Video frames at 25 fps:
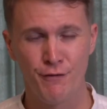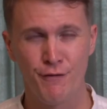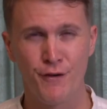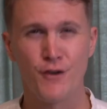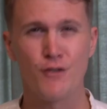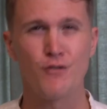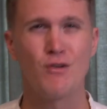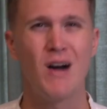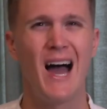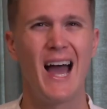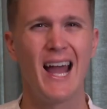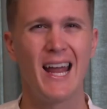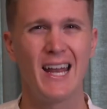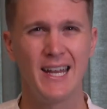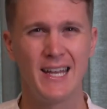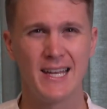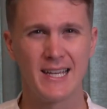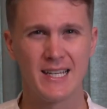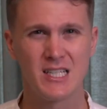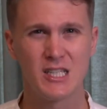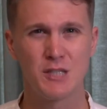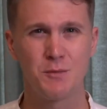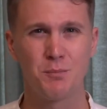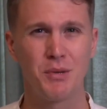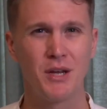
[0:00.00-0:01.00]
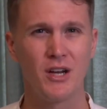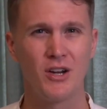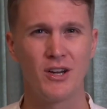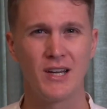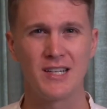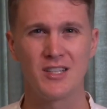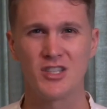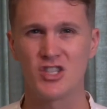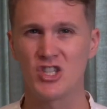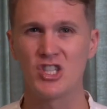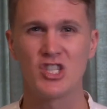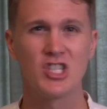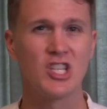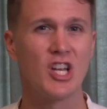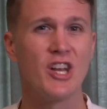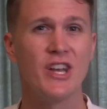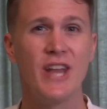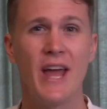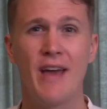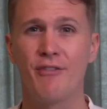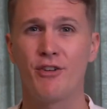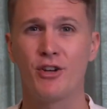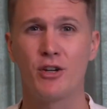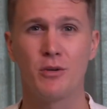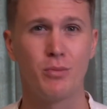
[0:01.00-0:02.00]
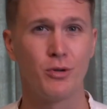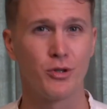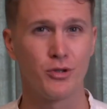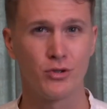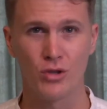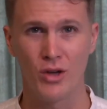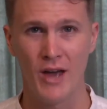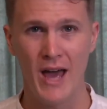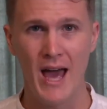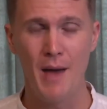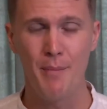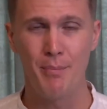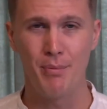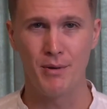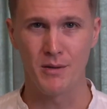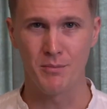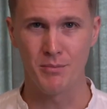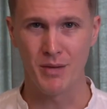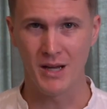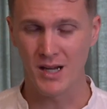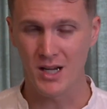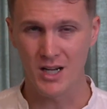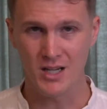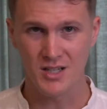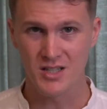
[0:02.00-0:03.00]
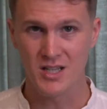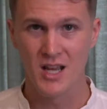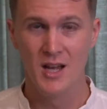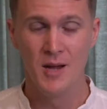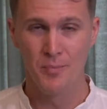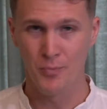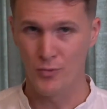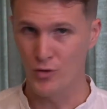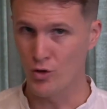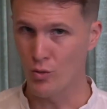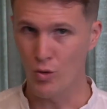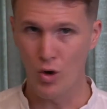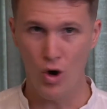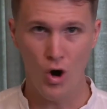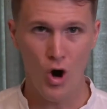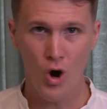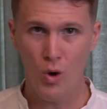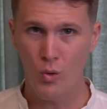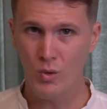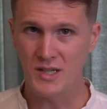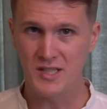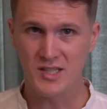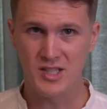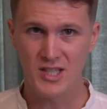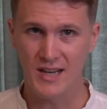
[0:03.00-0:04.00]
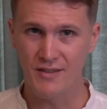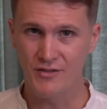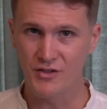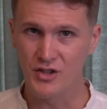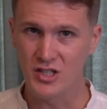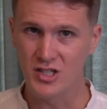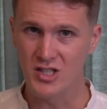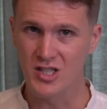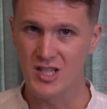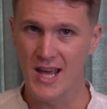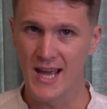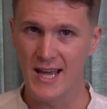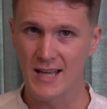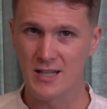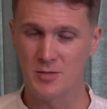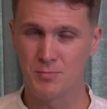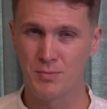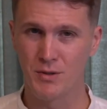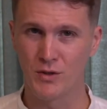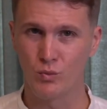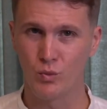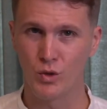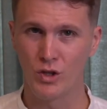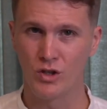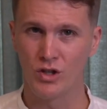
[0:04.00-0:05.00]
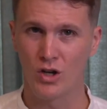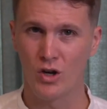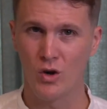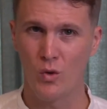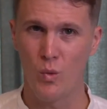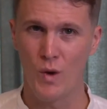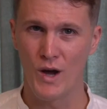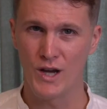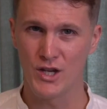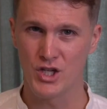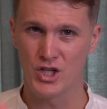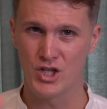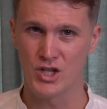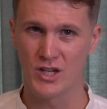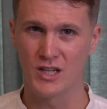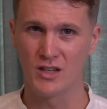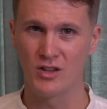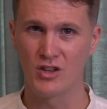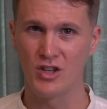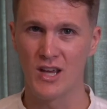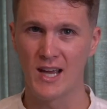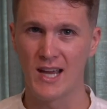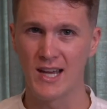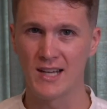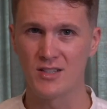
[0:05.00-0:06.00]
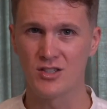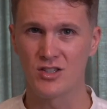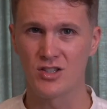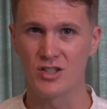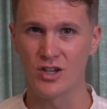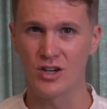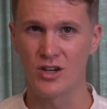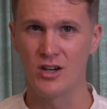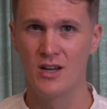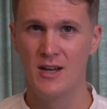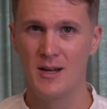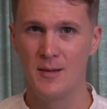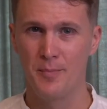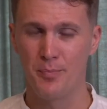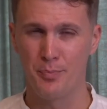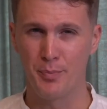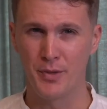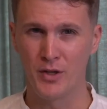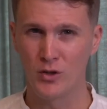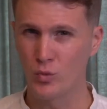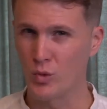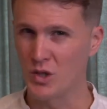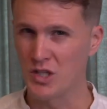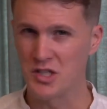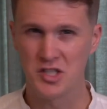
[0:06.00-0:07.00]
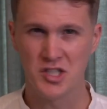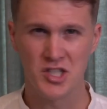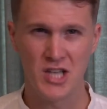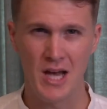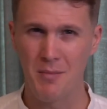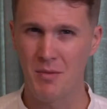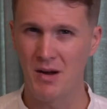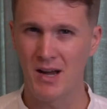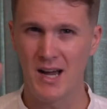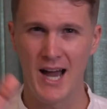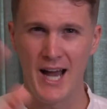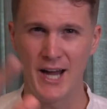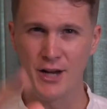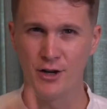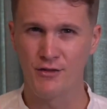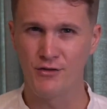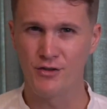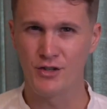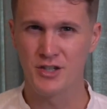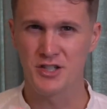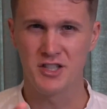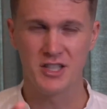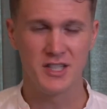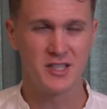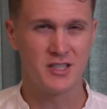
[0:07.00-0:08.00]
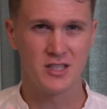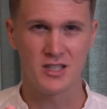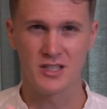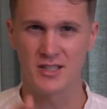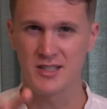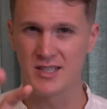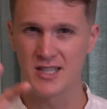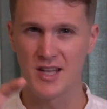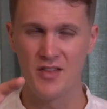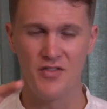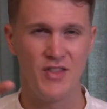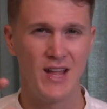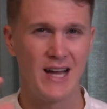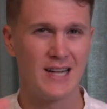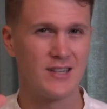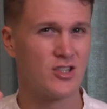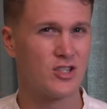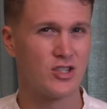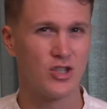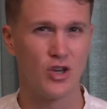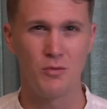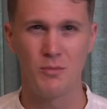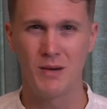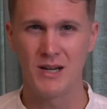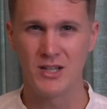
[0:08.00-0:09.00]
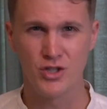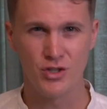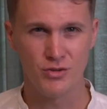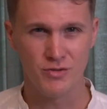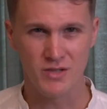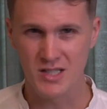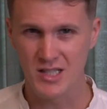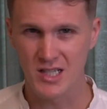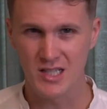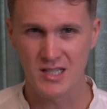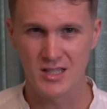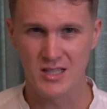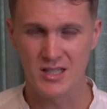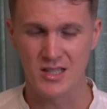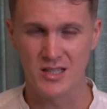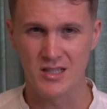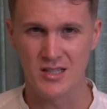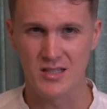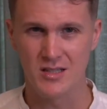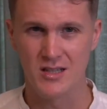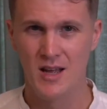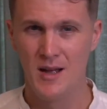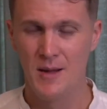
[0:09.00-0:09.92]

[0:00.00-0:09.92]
variety experience, it's inevitable to happen because you will always have this dance between the question and the answer, between some kind of resistance and not so much resistance.